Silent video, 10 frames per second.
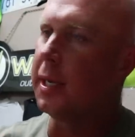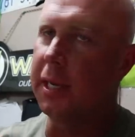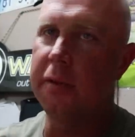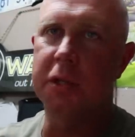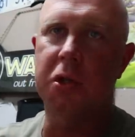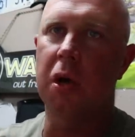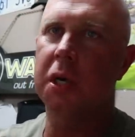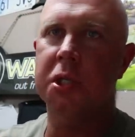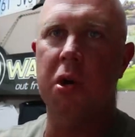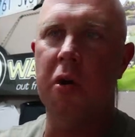Get in the
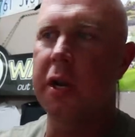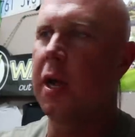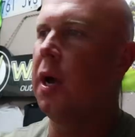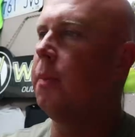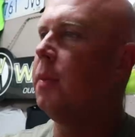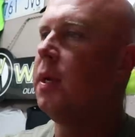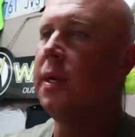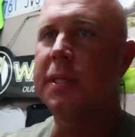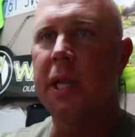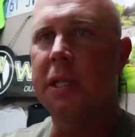truck, start it up,
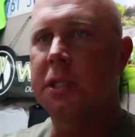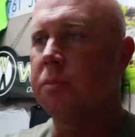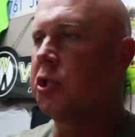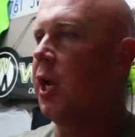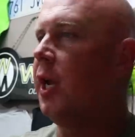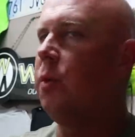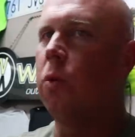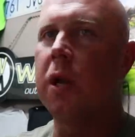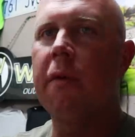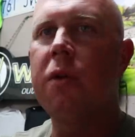sit in some shade,
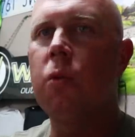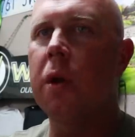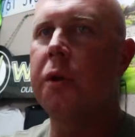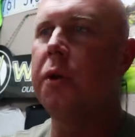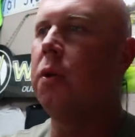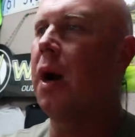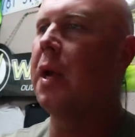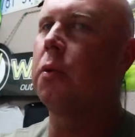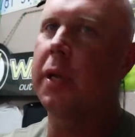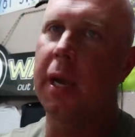whatever you want to do,
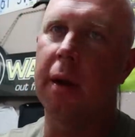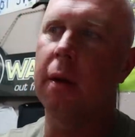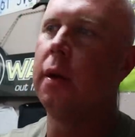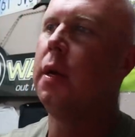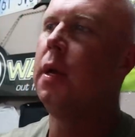I don't care.